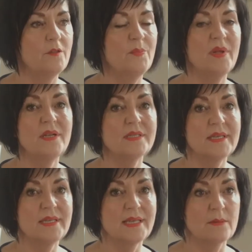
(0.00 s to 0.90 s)
The building
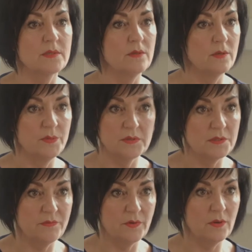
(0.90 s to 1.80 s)
is absolutely
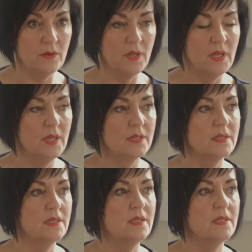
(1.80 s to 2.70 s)
beautiful.
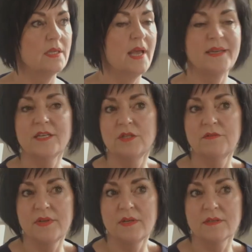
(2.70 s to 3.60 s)
The energy
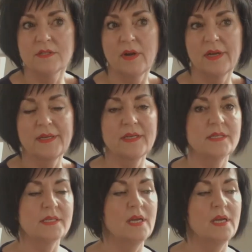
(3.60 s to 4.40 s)
feels right,